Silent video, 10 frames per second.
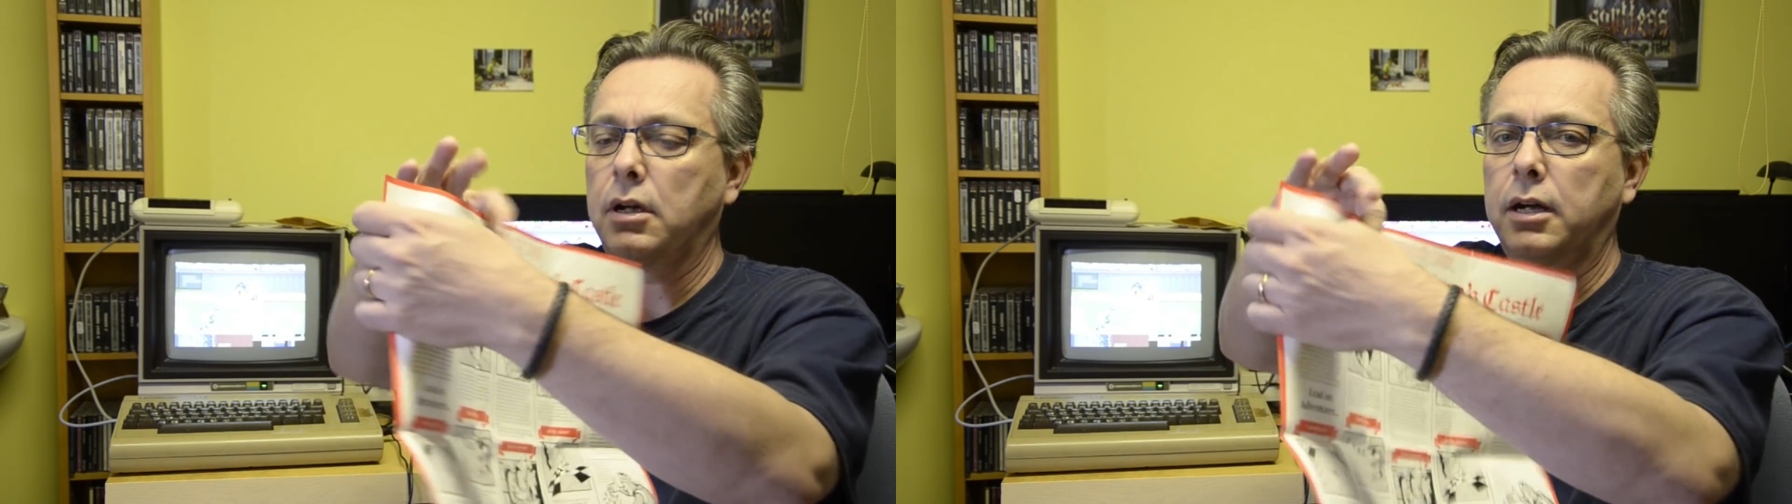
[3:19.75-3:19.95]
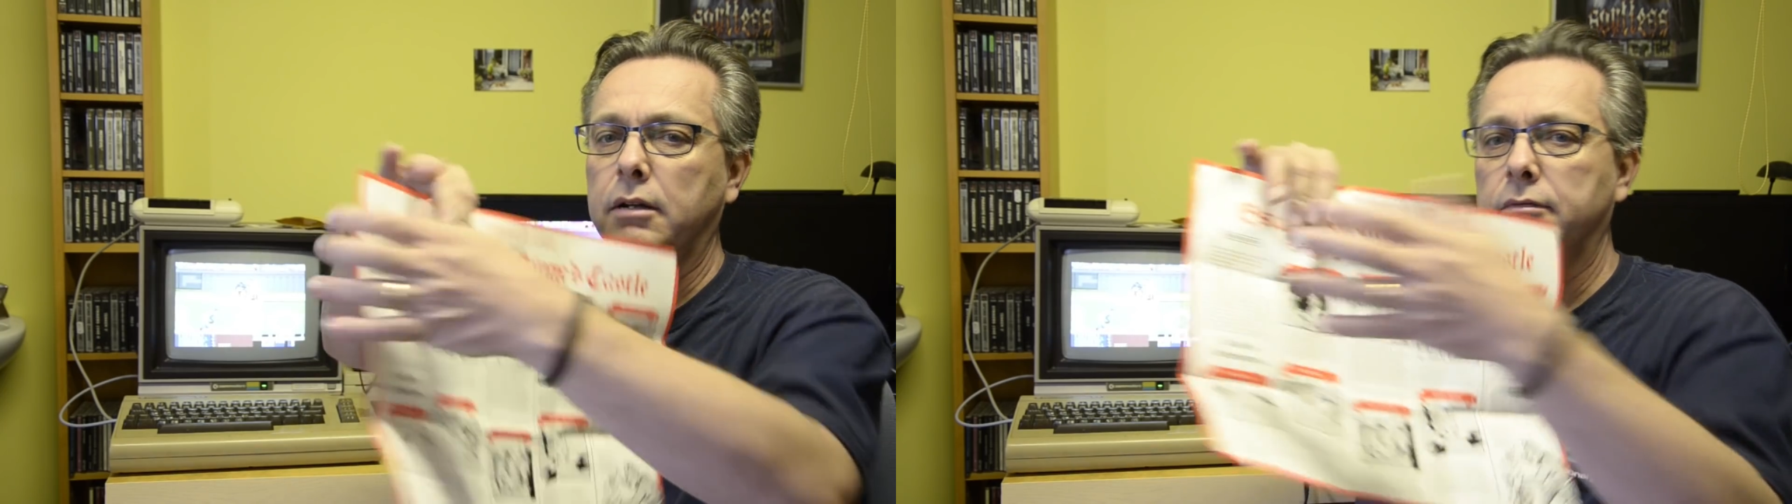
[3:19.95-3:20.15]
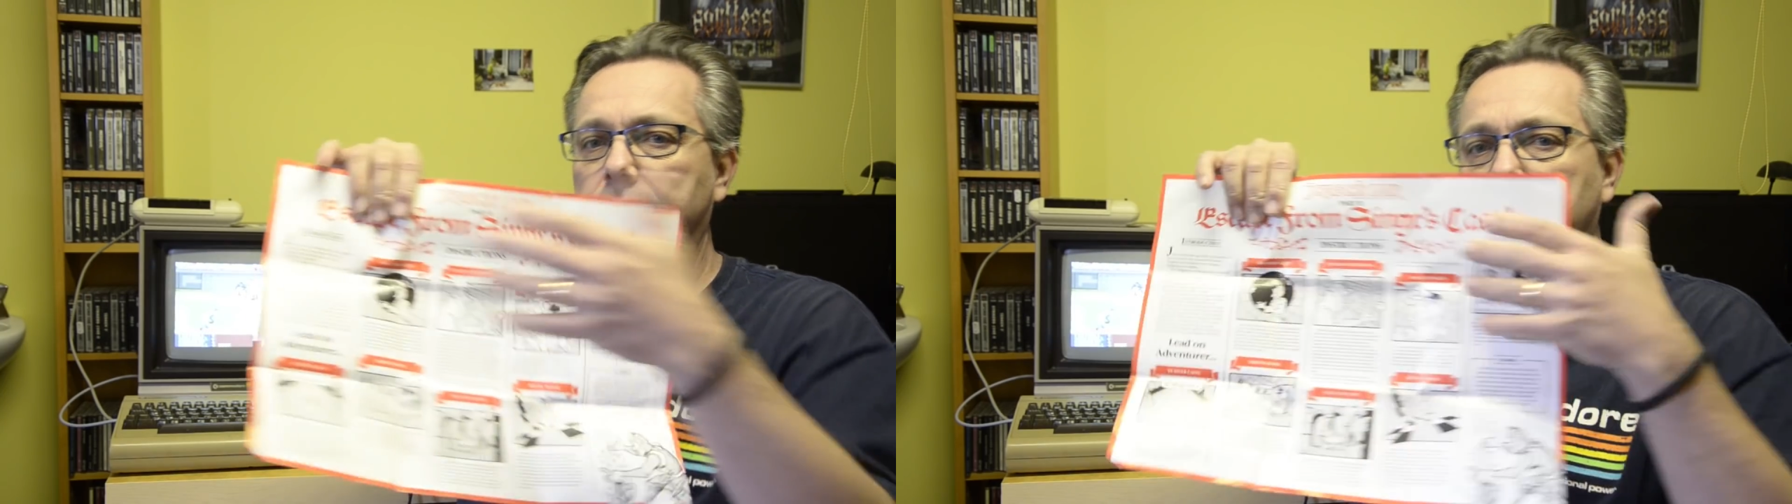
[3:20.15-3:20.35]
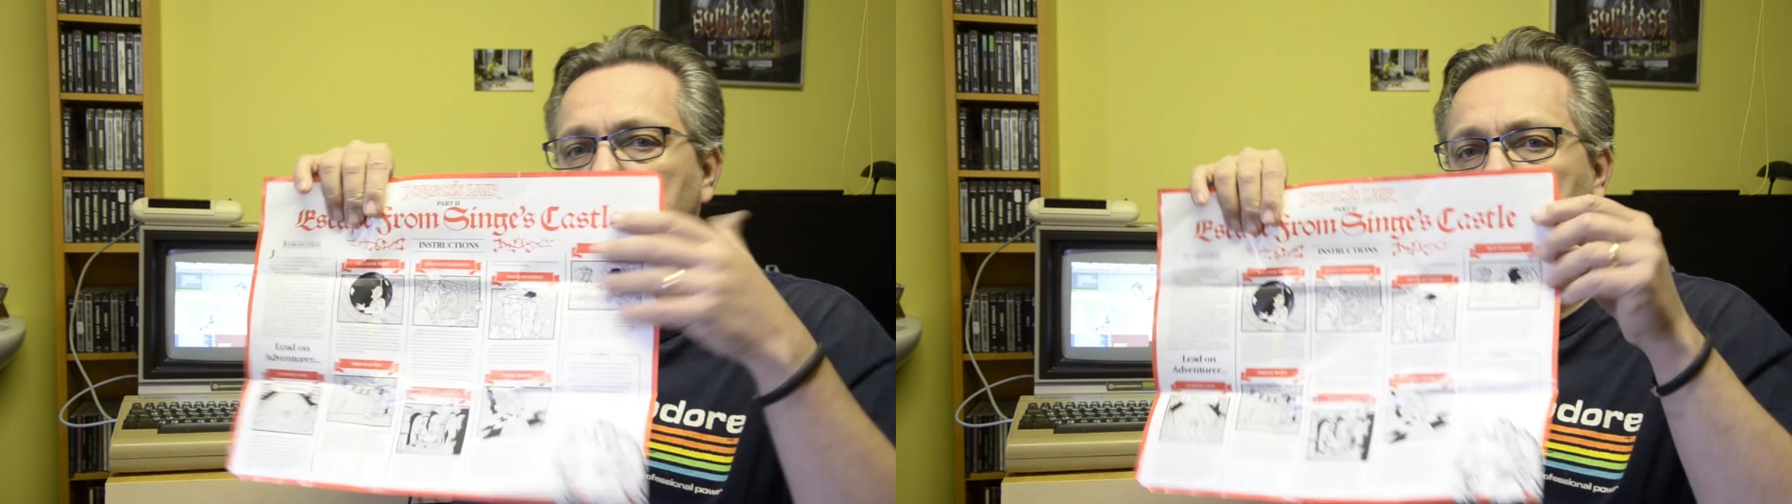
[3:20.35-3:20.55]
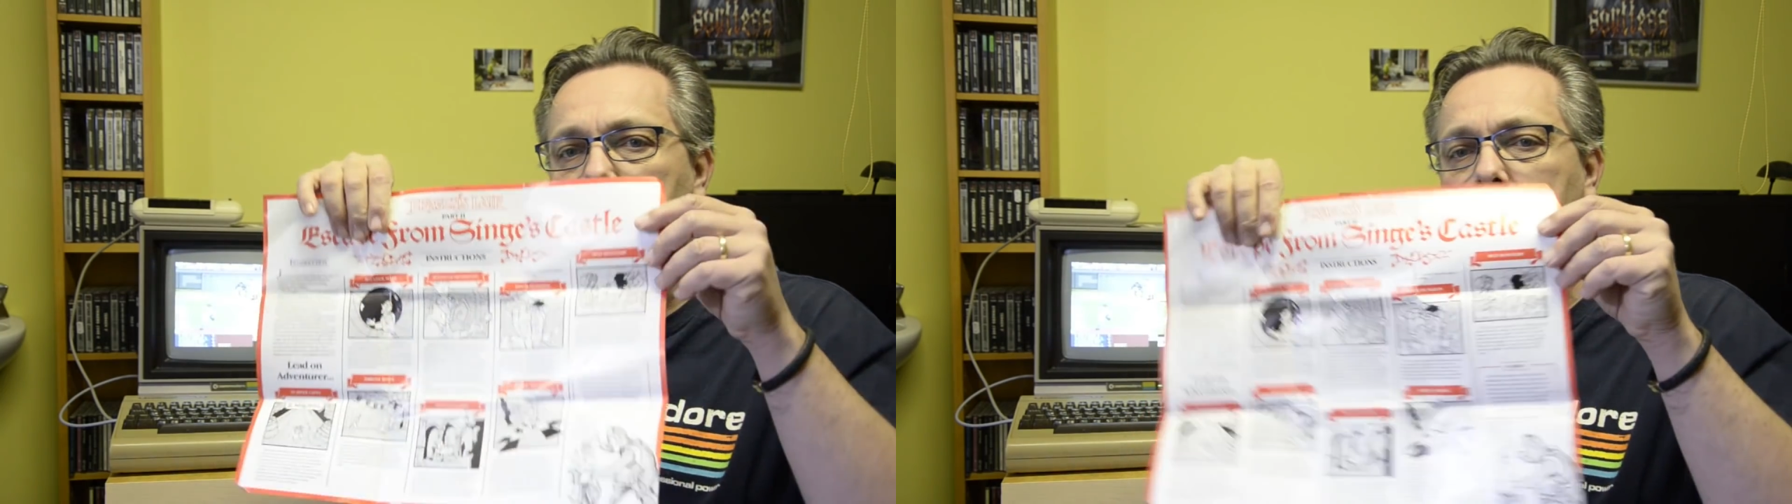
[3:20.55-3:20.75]
kind of
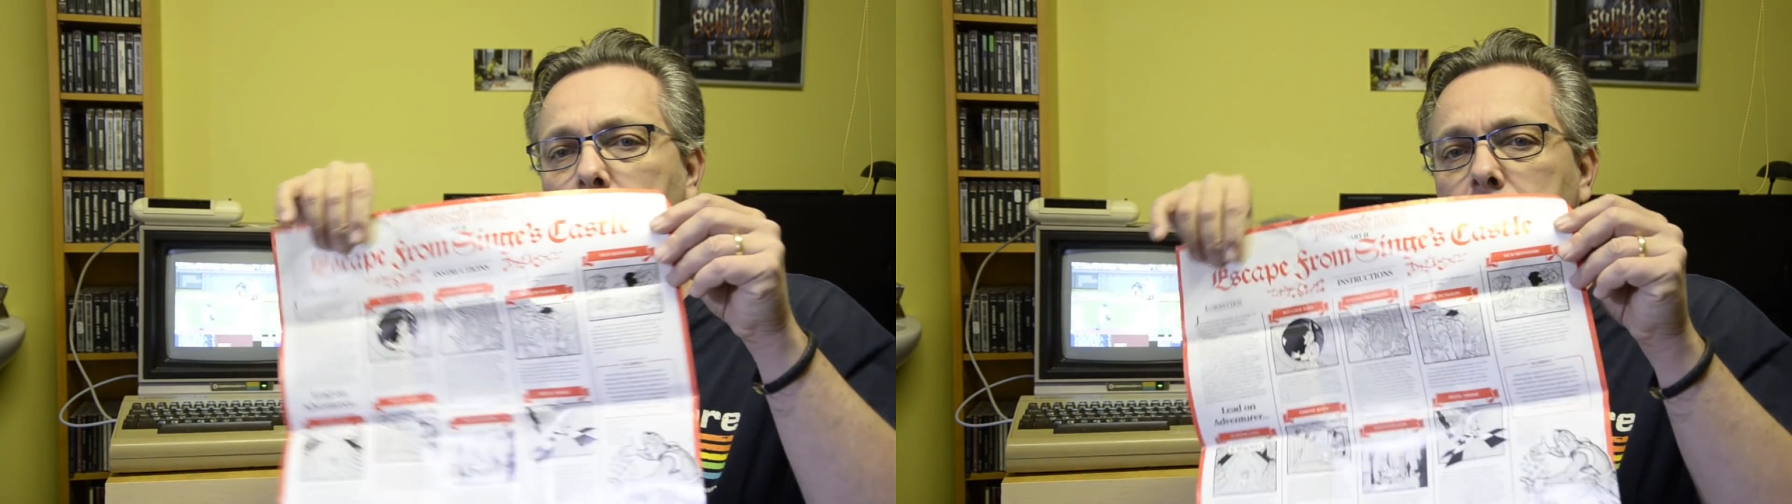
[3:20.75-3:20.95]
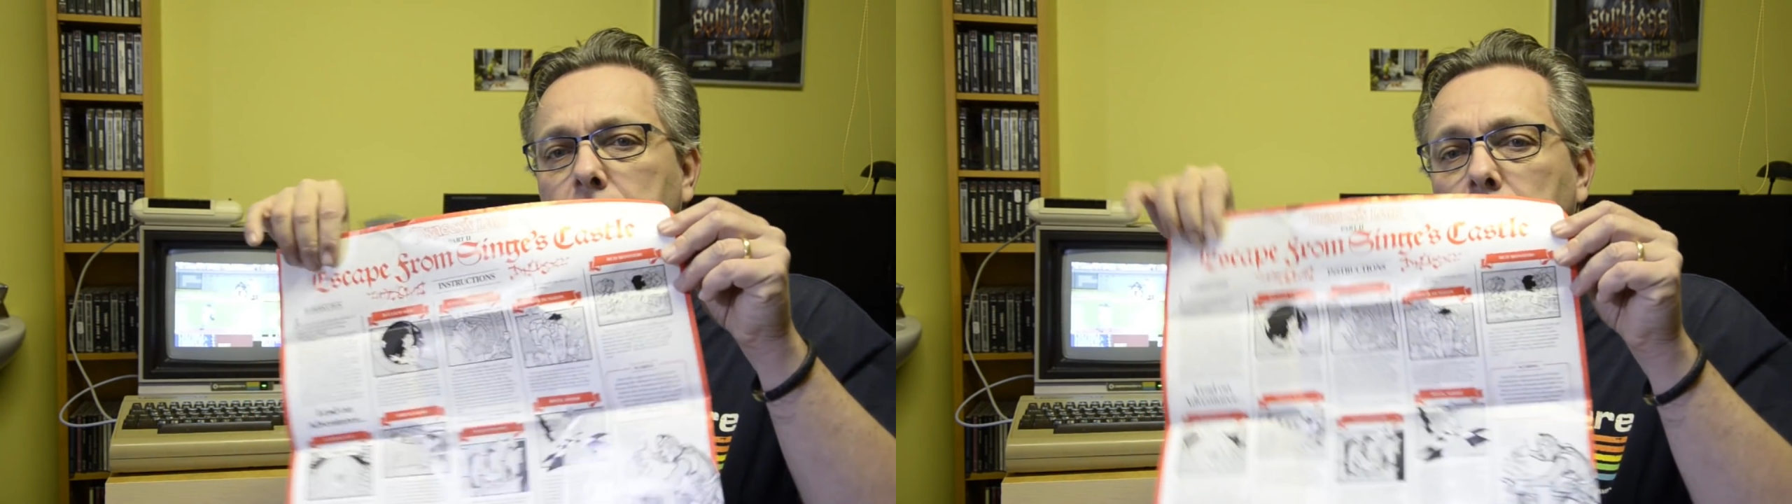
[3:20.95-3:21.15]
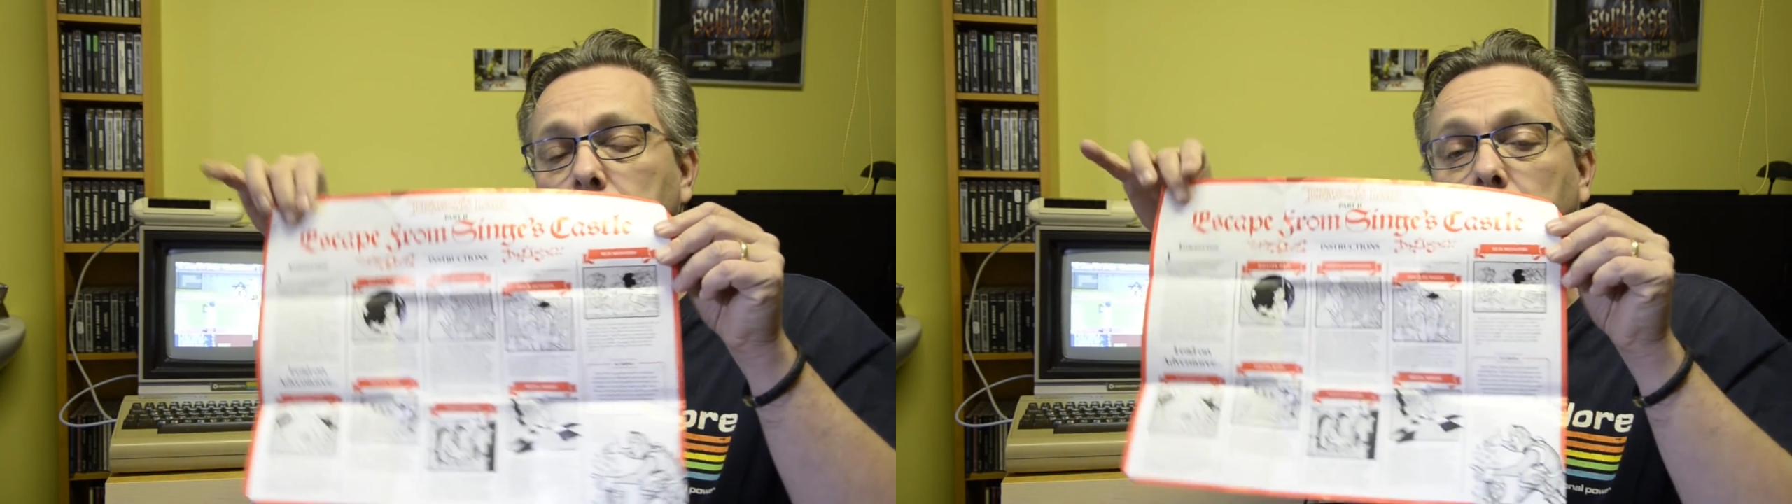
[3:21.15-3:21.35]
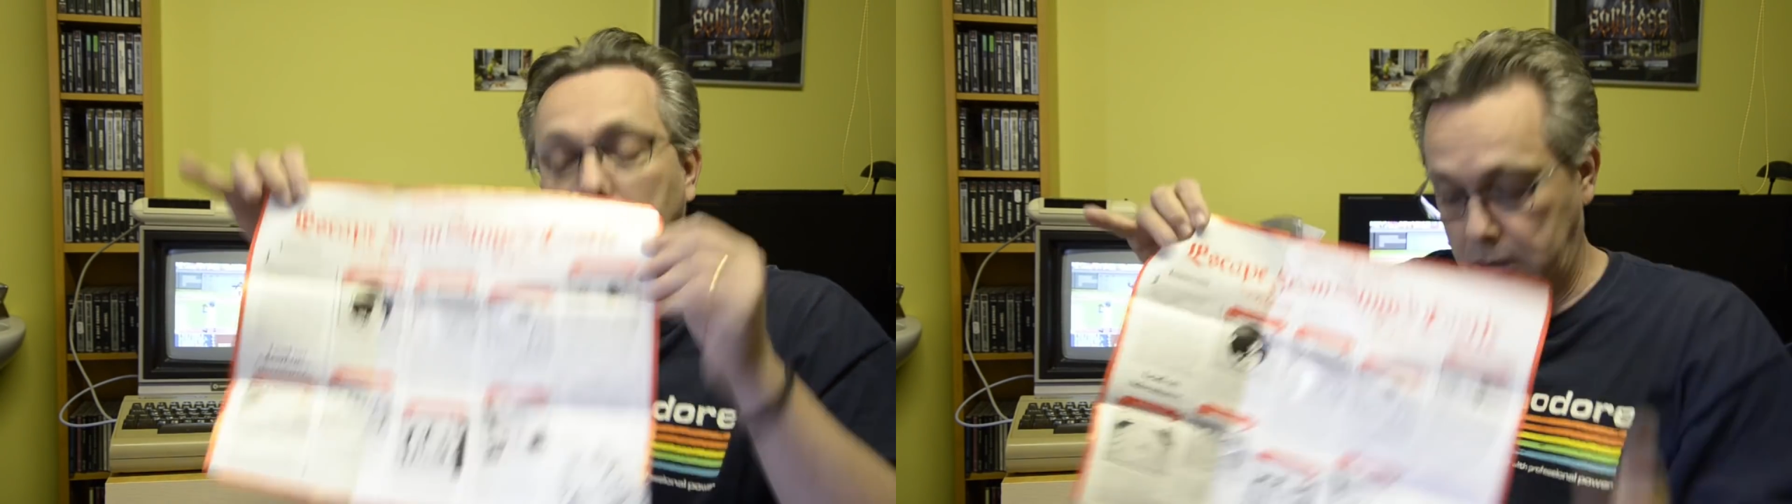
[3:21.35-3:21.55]
deal.